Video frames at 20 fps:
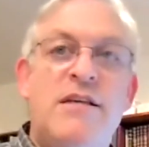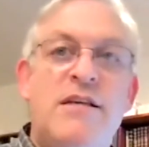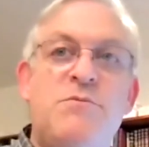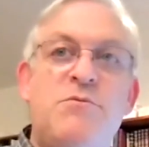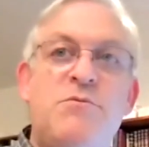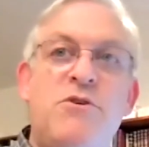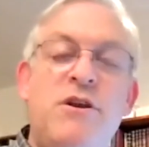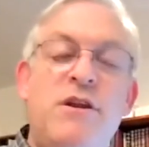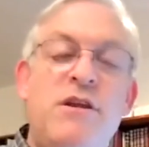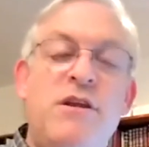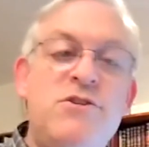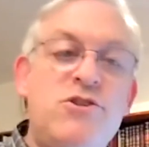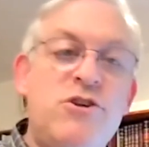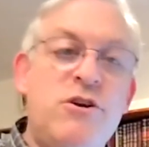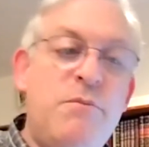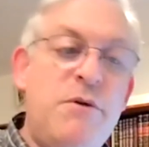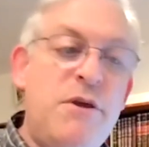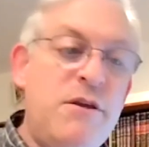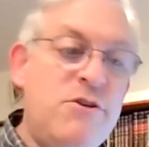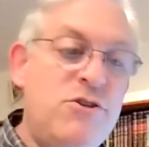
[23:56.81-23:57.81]
expert in
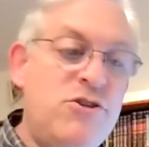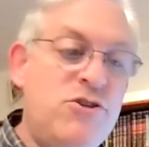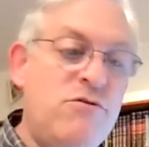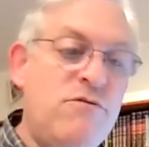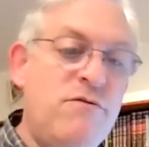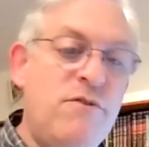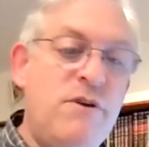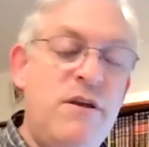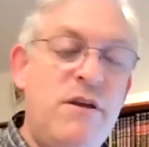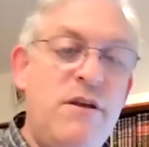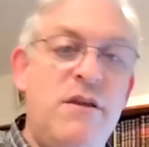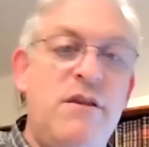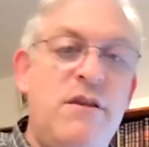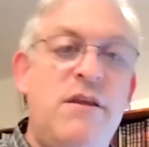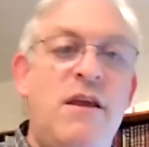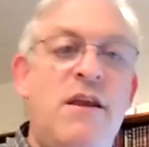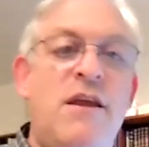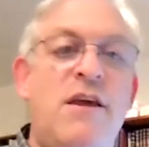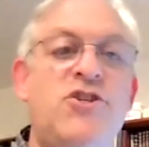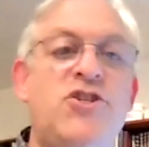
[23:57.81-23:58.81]
East European Jewry
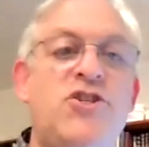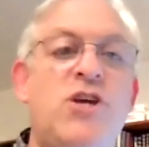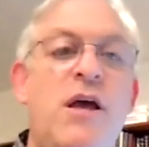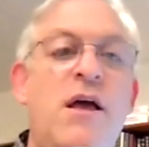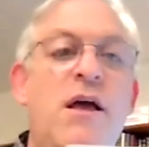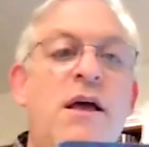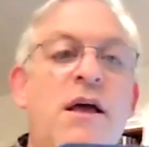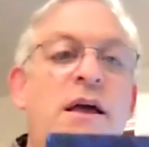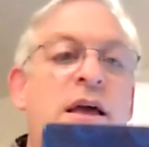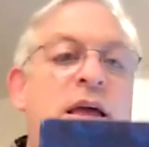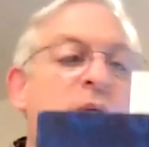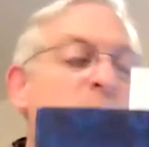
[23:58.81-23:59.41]
and Yiddish.